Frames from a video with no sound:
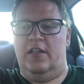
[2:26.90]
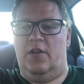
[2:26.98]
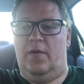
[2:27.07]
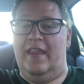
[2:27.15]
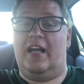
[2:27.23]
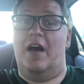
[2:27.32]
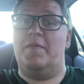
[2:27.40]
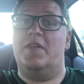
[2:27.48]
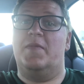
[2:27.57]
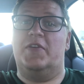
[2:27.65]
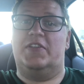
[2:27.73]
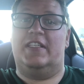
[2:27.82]
one that got me the
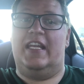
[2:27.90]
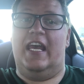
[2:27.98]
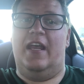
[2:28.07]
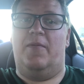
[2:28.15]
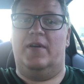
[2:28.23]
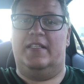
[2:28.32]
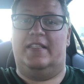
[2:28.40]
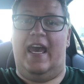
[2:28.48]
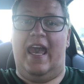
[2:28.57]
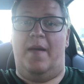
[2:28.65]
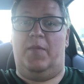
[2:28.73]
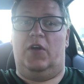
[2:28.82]
most today was the
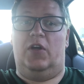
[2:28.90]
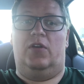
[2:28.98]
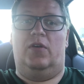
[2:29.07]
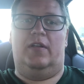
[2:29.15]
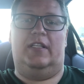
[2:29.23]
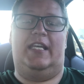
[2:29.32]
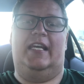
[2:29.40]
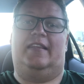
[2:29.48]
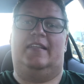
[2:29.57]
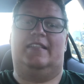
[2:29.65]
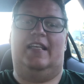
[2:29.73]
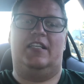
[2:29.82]
hammer. Take the
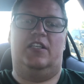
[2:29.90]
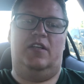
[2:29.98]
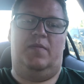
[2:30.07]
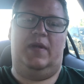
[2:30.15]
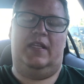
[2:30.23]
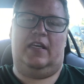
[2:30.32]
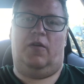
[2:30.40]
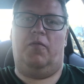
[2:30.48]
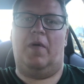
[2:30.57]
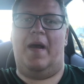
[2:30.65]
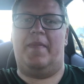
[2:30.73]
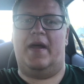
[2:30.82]
sledge and you beat the
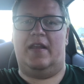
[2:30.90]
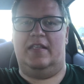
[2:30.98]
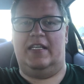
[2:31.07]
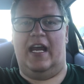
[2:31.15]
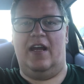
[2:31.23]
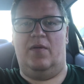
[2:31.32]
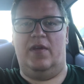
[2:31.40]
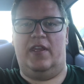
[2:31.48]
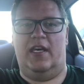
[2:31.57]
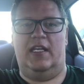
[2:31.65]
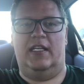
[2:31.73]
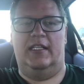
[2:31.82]
crap out of the tire with
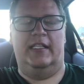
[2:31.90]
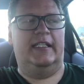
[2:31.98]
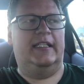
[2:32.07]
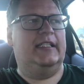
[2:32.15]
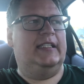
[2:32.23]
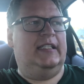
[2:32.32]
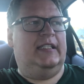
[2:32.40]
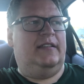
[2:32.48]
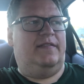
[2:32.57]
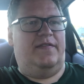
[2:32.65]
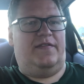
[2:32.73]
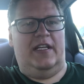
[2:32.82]
it.
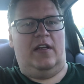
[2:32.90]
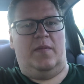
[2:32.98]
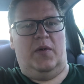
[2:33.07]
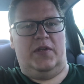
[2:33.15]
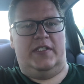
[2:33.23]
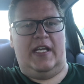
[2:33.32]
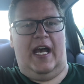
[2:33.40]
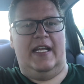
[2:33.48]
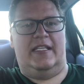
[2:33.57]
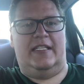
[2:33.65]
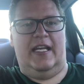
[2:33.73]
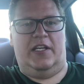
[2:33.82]
15 on both
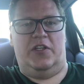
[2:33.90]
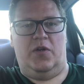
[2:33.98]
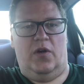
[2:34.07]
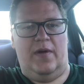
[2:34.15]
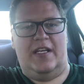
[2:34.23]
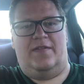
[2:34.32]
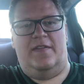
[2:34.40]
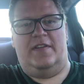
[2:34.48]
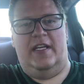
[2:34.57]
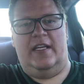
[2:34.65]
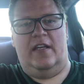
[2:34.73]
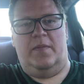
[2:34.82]
sides, take a short rest.
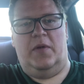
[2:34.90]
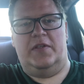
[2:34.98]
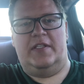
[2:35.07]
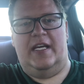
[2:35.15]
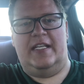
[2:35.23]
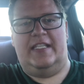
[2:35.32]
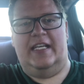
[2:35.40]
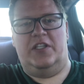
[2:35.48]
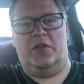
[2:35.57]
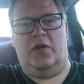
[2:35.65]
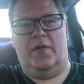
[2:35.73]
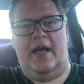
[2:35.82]
15 on both sides, take a
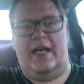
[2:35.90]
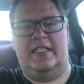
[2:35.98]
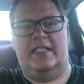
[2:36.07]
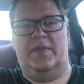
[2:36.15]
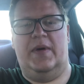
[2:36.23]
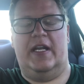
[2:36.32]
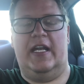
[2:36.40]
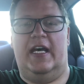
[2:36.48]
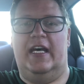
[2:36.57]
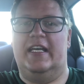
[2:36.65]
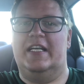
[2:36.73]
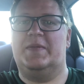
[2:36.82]
short rest. But
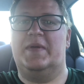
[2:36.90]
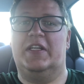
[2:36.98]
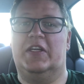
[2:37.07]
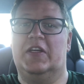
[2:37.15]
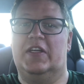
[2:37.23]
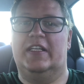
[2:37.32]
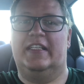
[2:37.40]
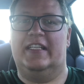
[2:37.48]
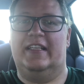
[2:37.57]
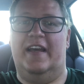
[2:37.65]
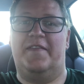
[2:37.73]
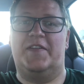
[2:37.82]
it's been good.
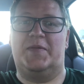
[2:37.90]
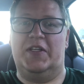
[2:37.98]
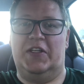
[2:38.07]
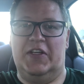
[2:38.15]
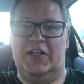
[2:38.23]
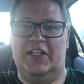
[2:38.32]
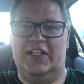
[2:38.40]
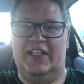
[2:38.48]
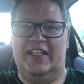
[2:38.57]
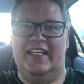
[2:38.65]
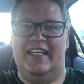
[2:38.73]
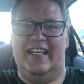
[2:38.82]
Life has been good.
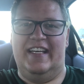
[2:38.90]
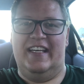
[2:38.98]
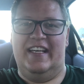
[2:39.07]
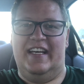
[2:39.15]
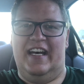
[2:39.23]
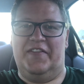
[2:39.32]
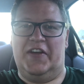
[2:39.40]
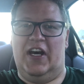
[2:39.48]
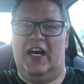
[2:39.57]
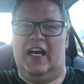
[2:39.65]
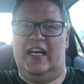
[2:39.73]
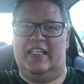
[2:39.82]
I've
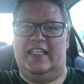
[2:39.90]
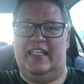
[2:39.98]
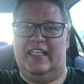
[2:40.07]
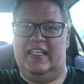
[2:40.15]
got